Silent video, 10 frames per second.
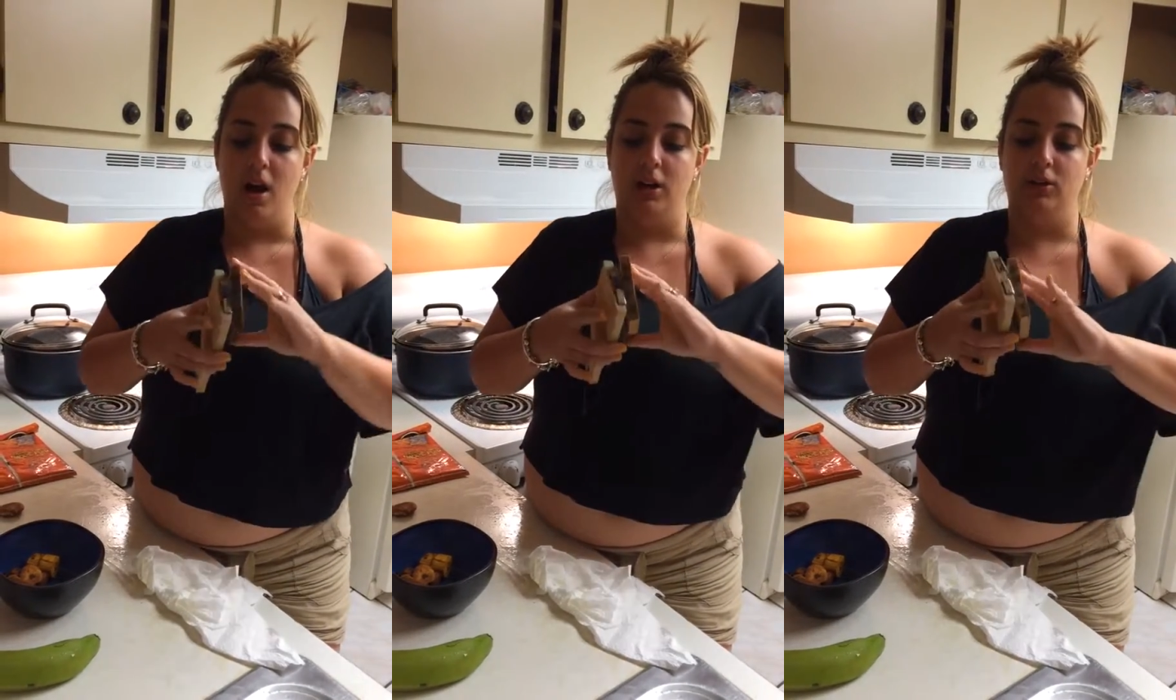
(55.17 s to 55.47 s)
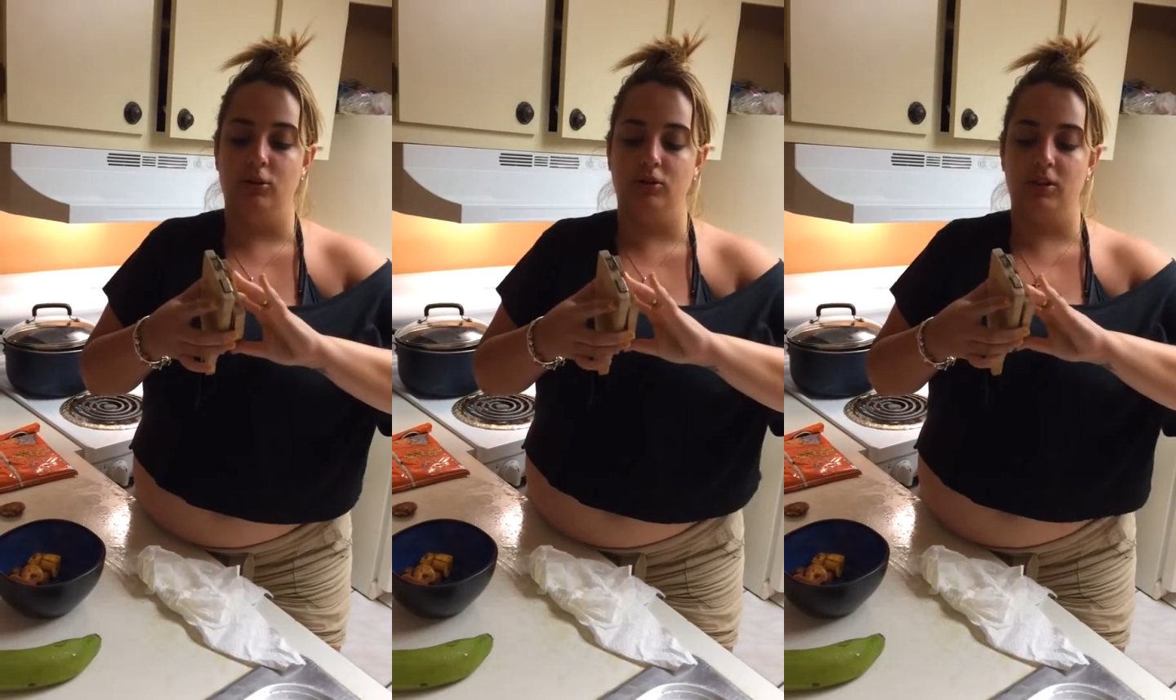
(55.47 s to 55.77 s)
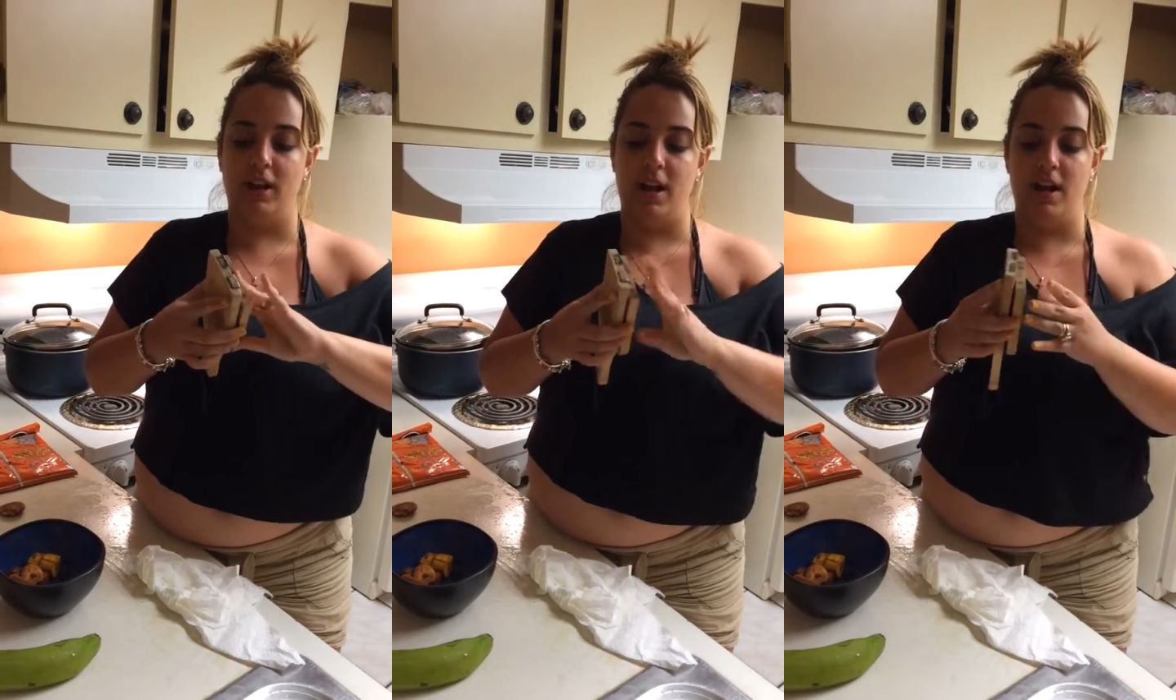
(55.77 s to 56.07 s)
A
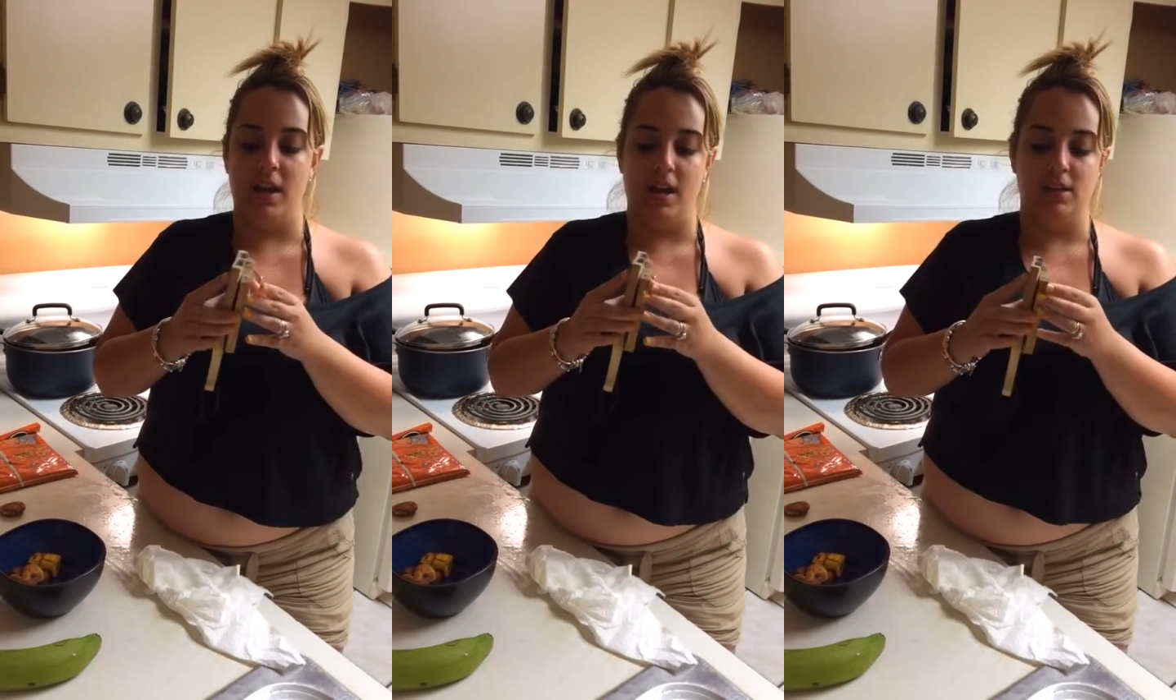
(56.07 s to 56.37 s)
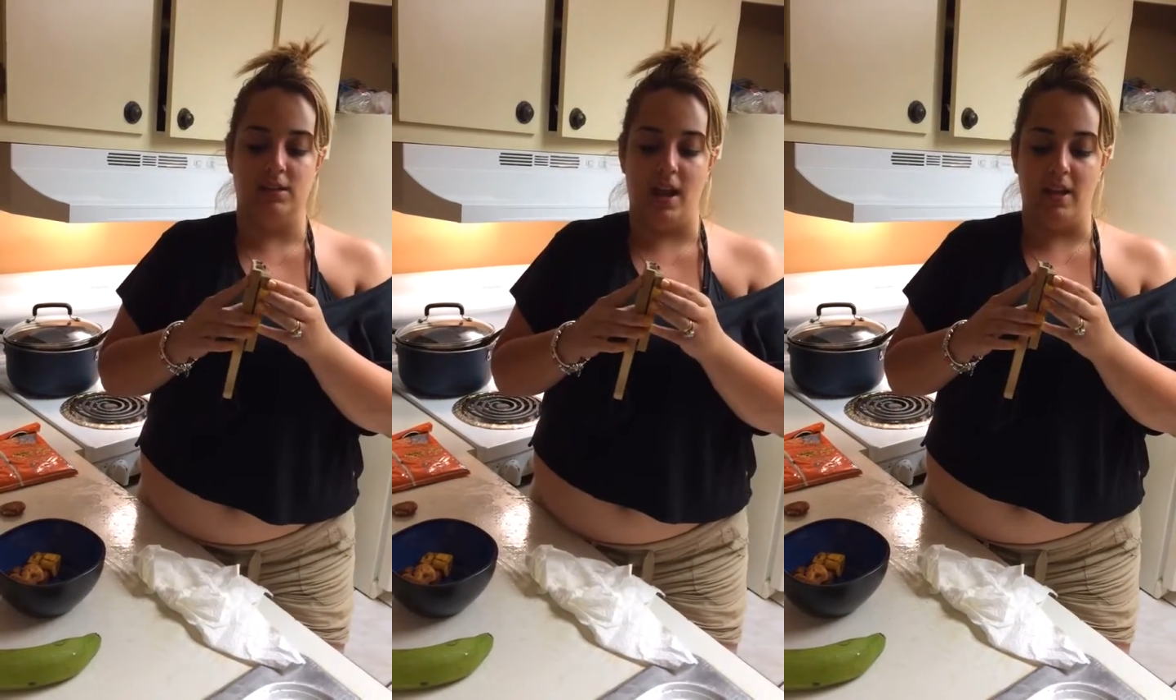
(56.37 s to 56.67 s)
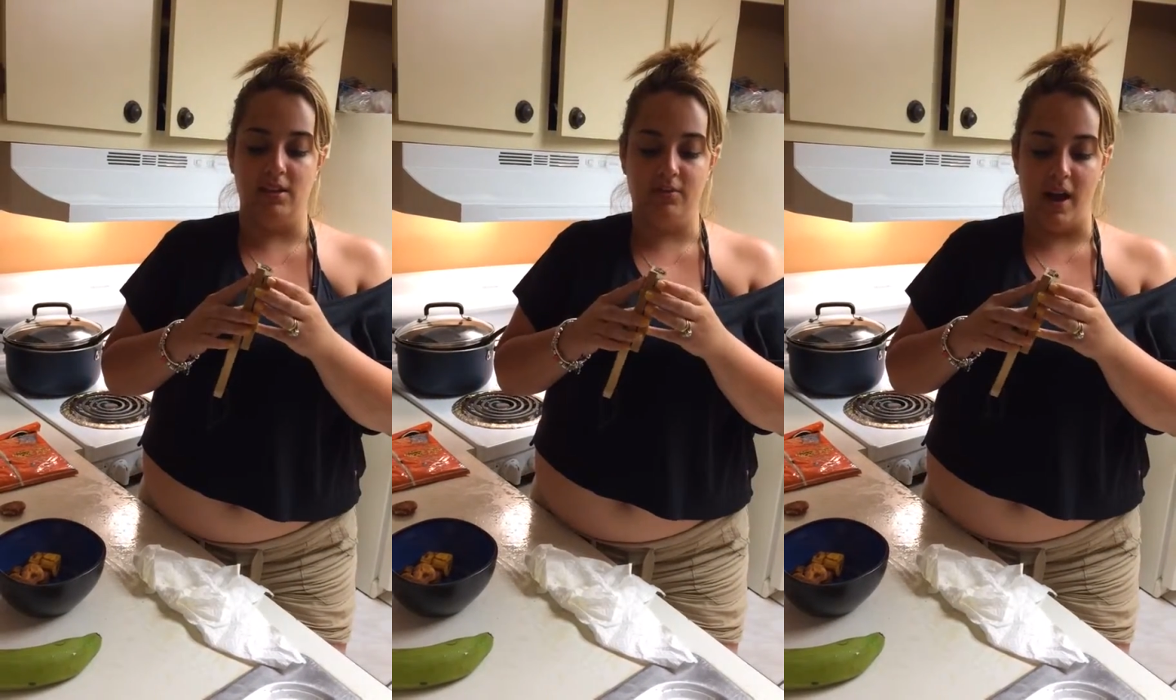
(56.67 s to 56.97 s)
tostonera is
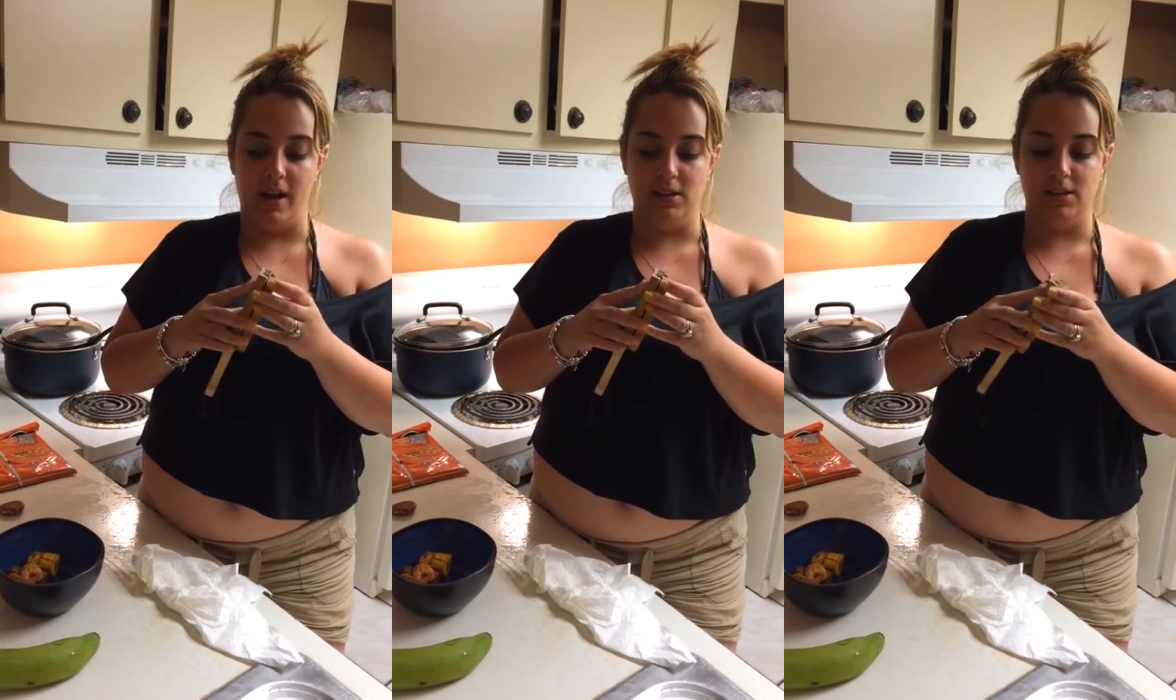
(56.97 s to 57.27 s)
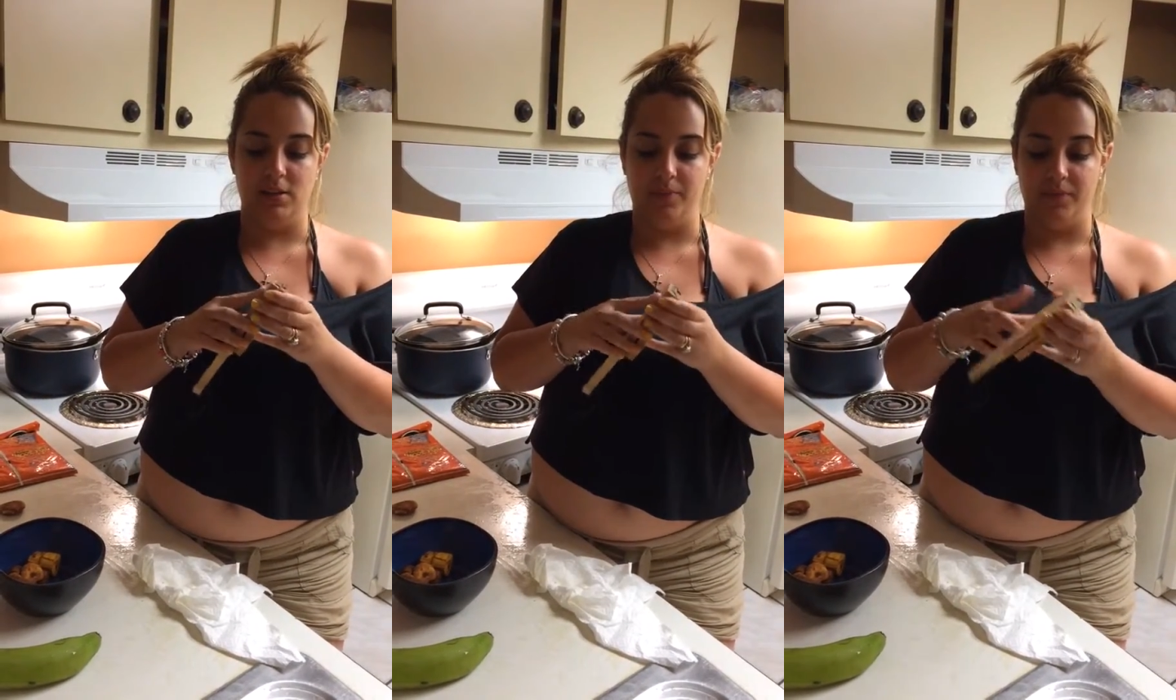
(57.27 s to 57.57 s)
a device